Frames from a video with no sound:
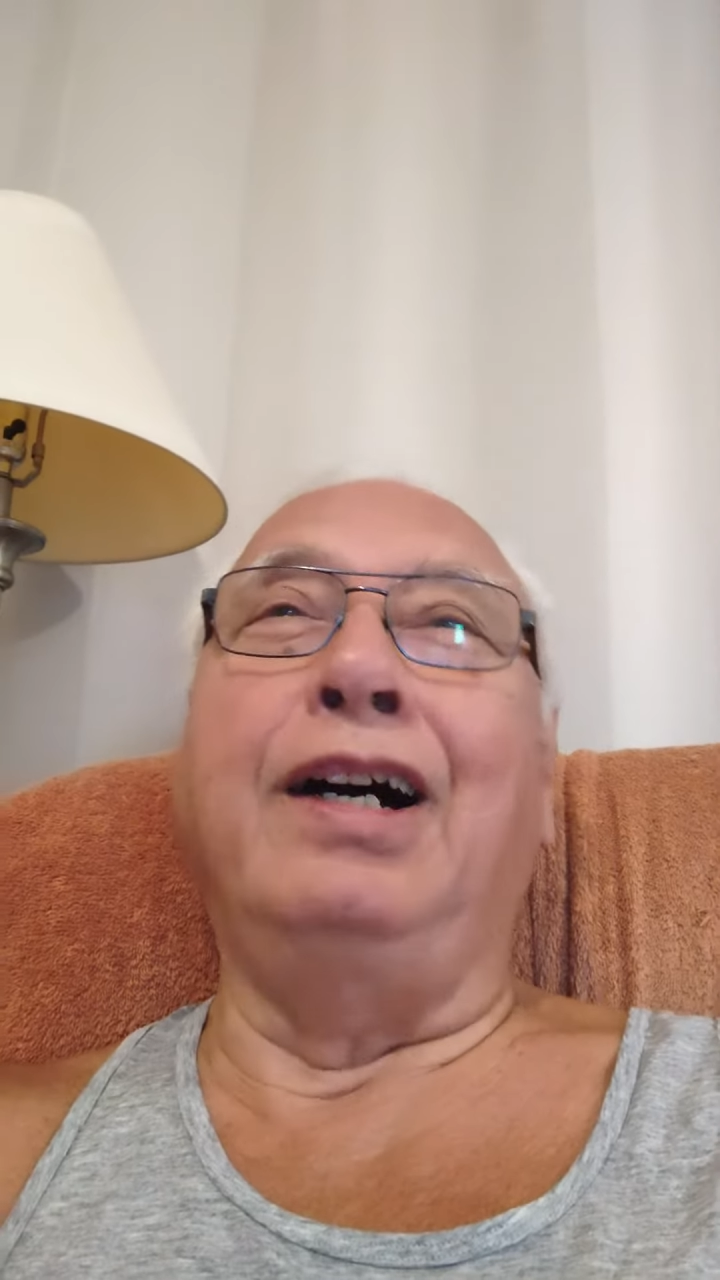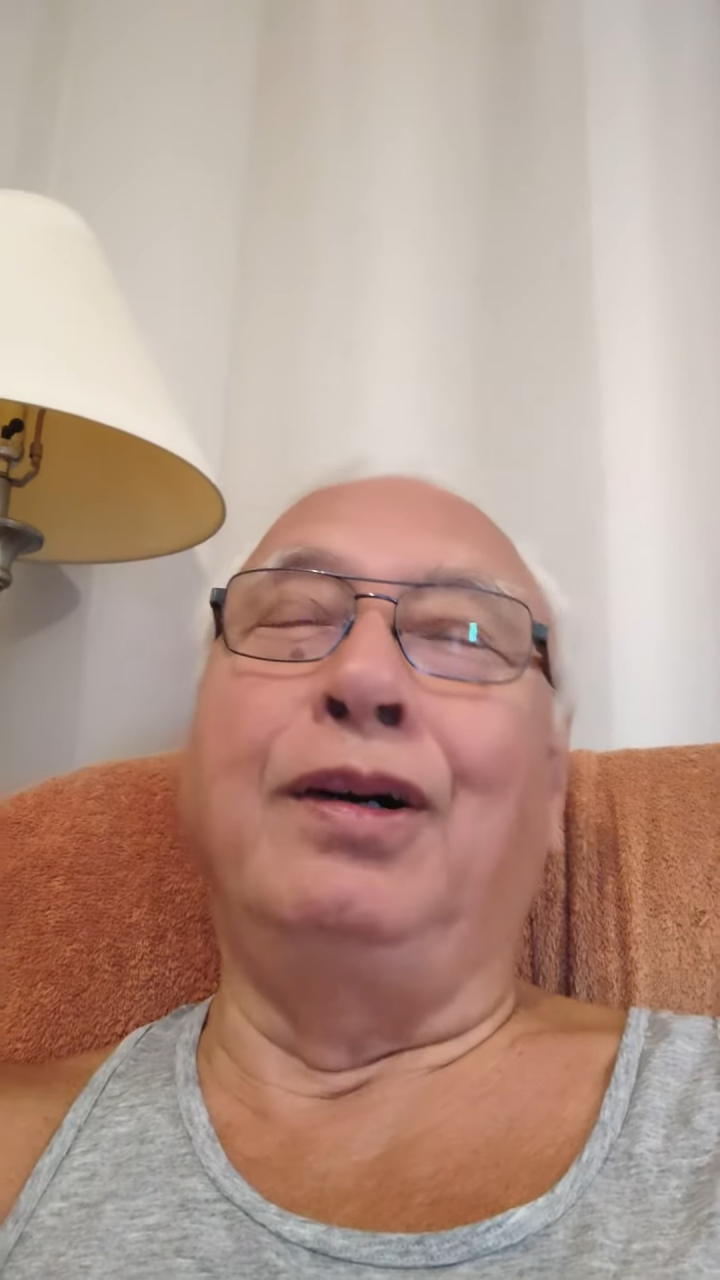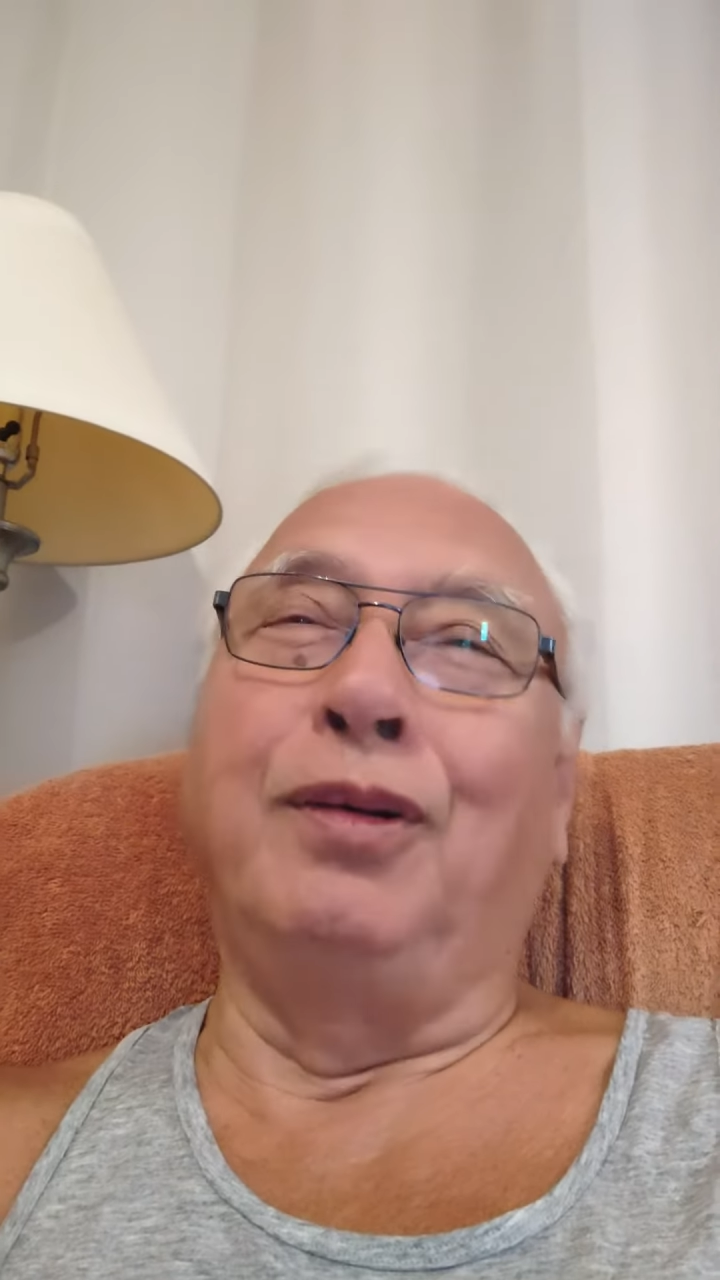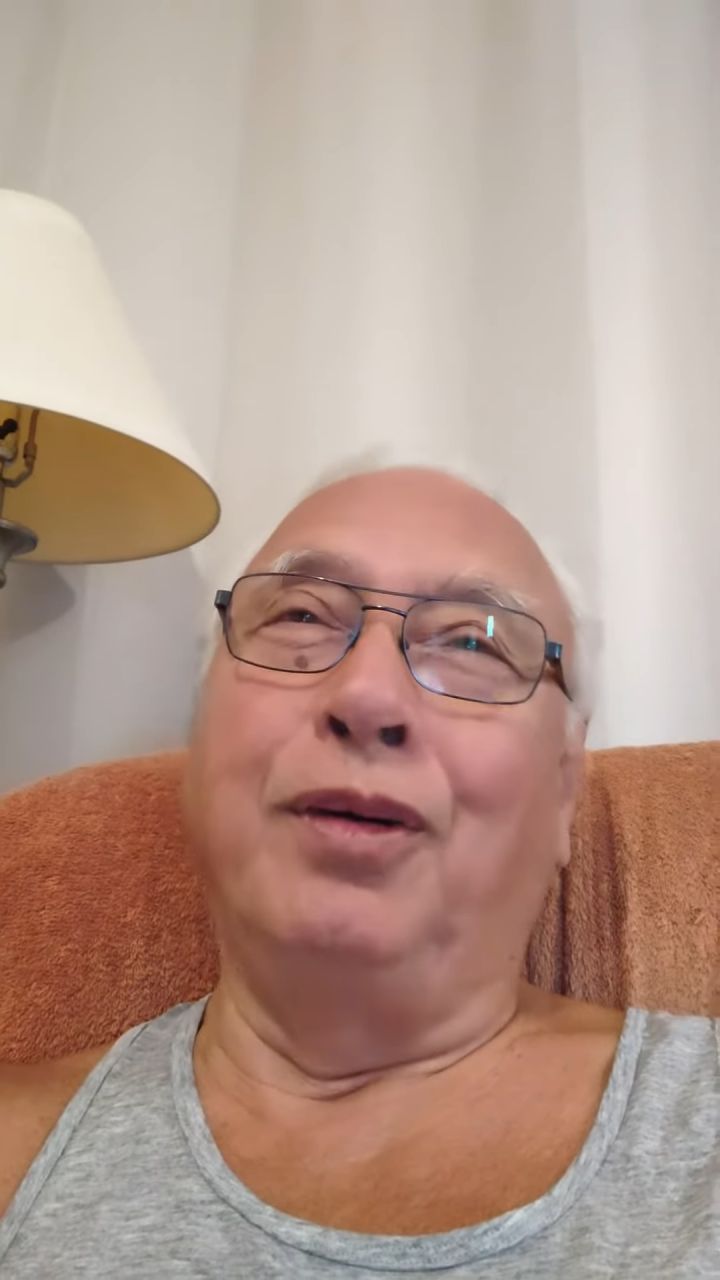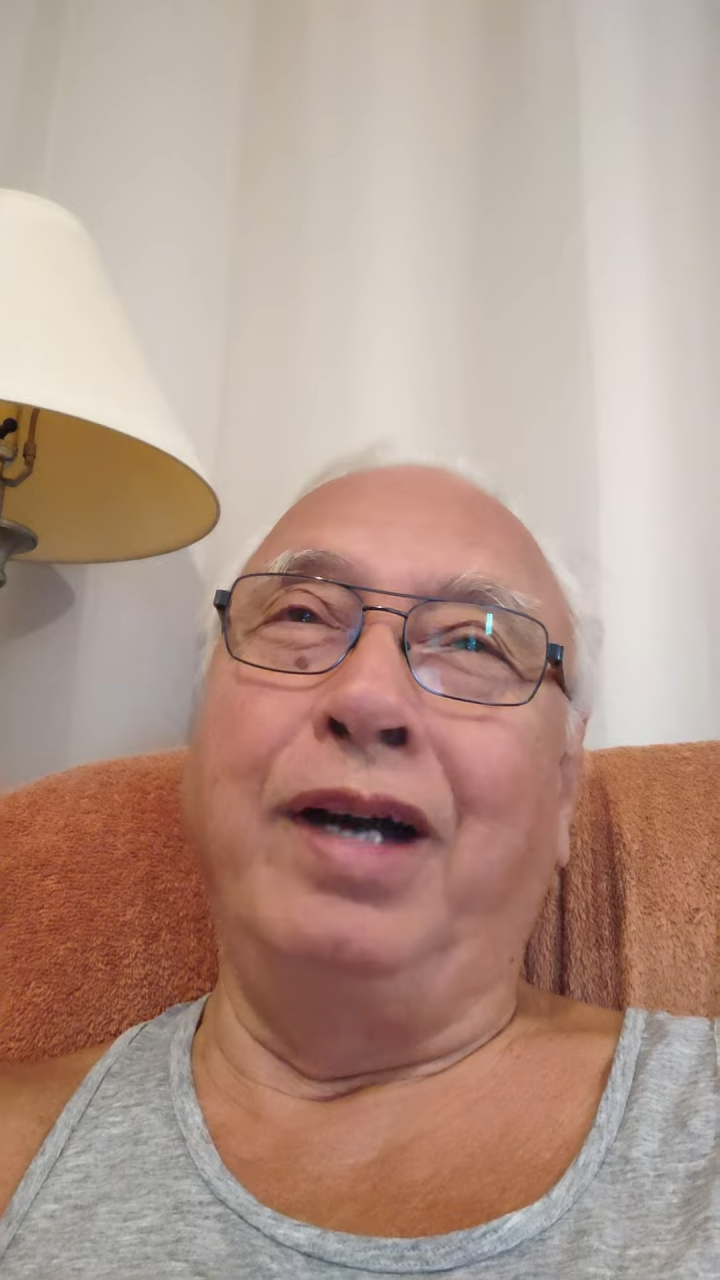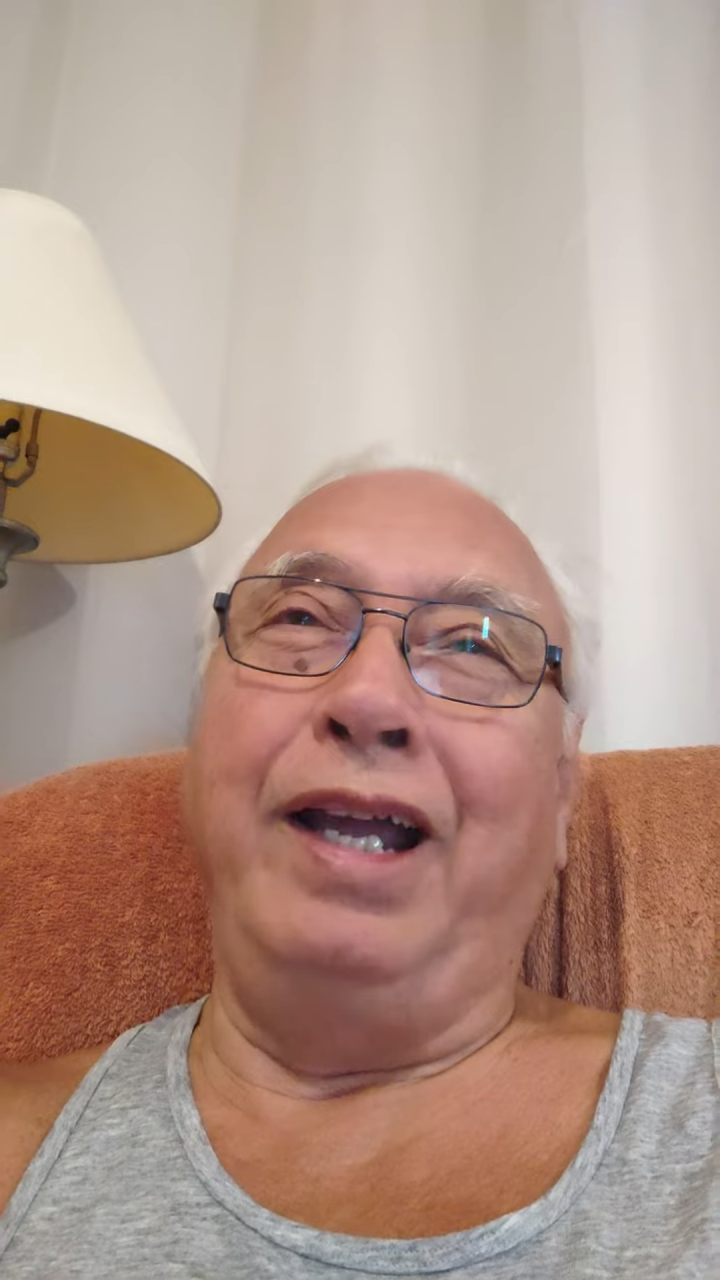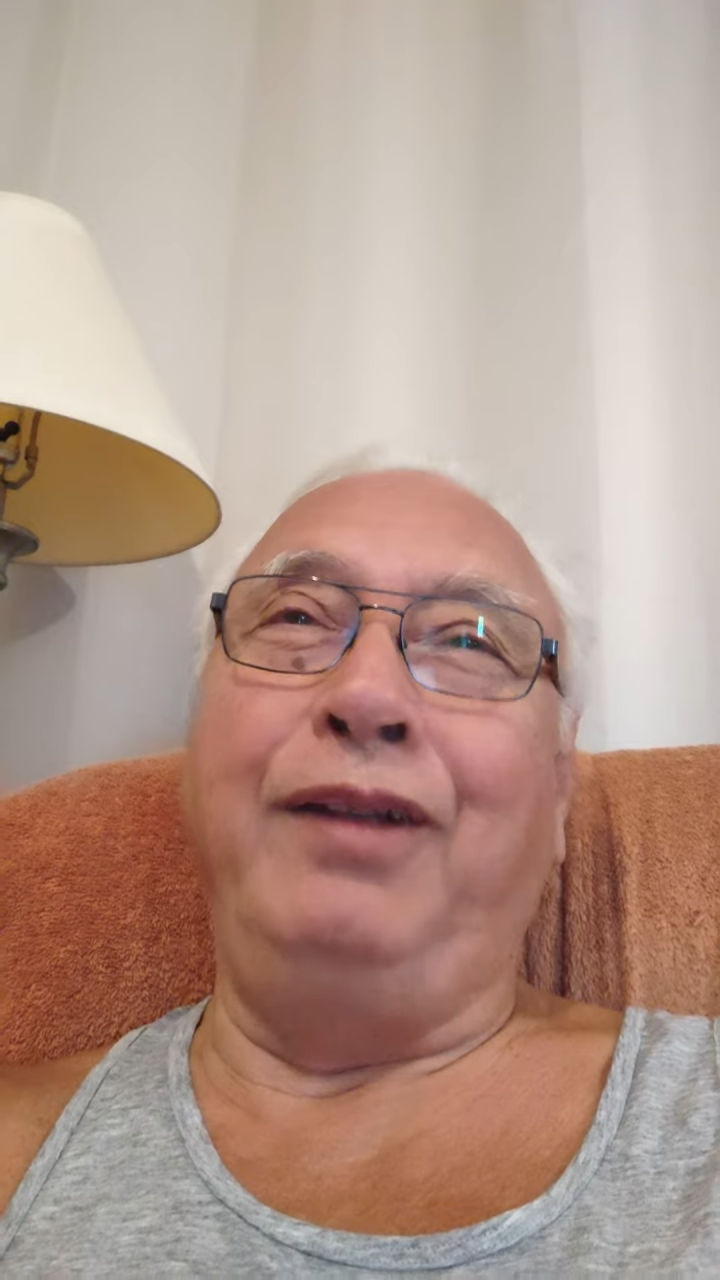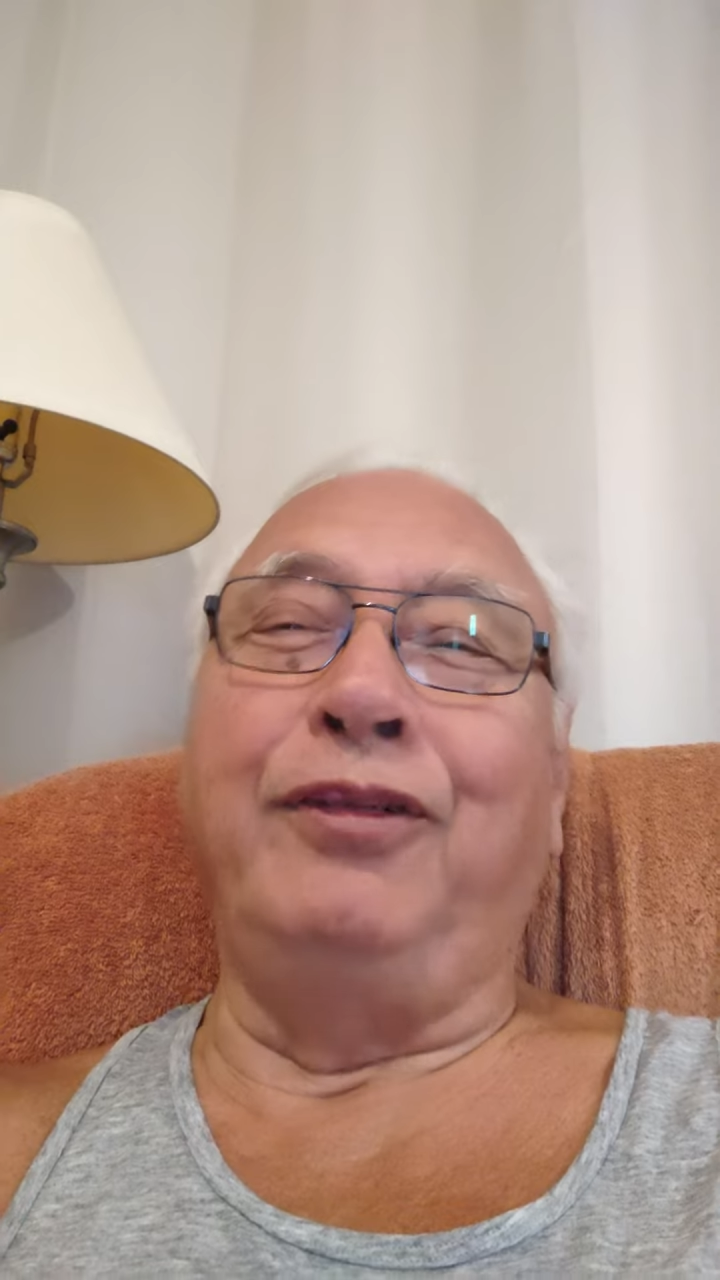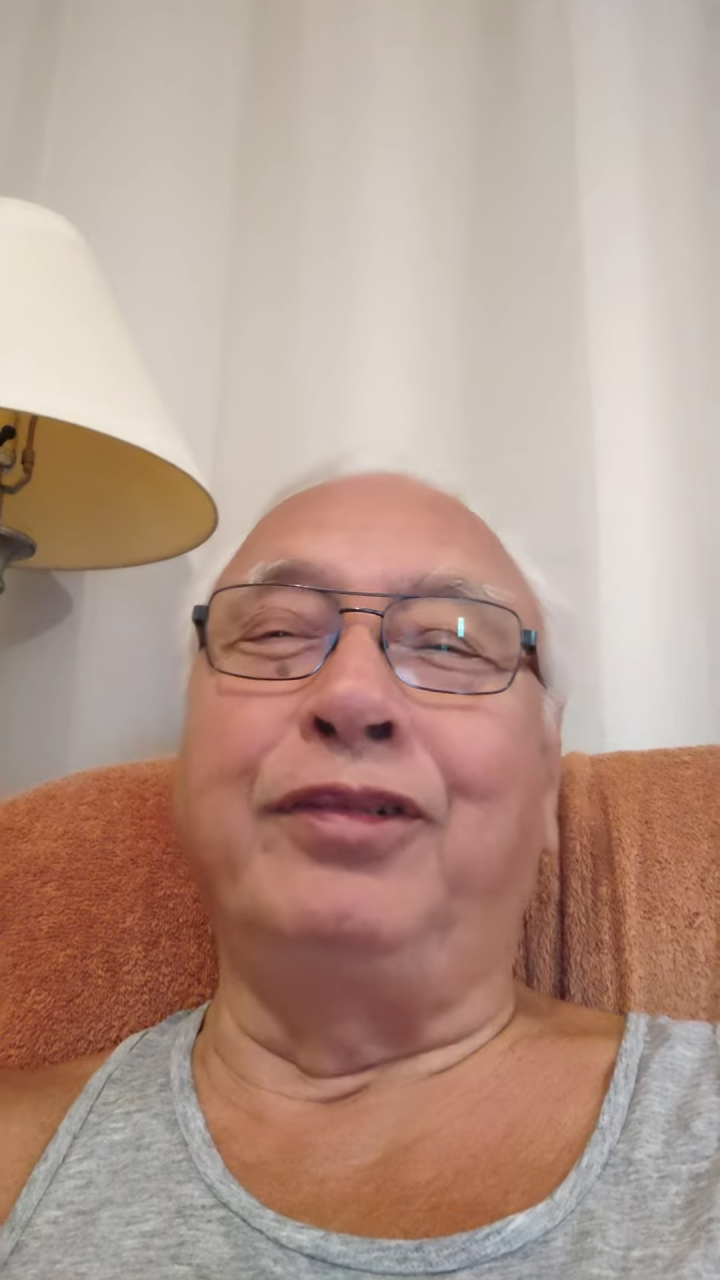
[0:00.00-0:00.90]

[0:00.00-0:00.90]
away